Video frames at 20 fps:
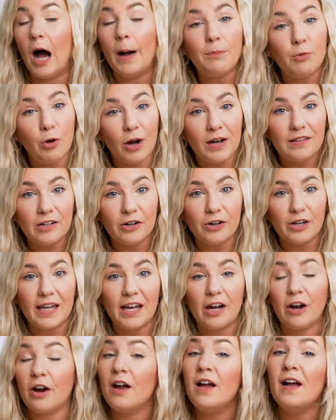upgrade their
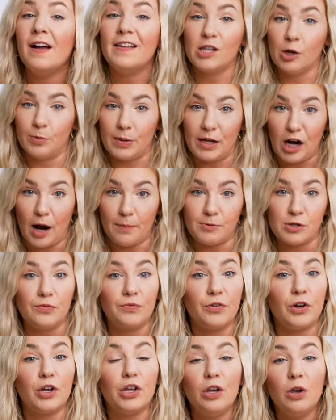gear, there'll be an option
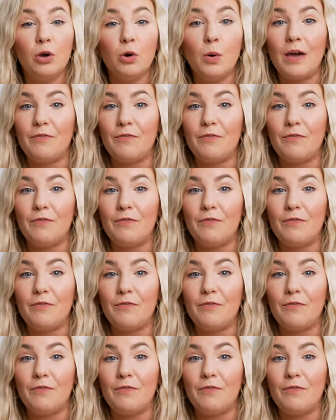for you.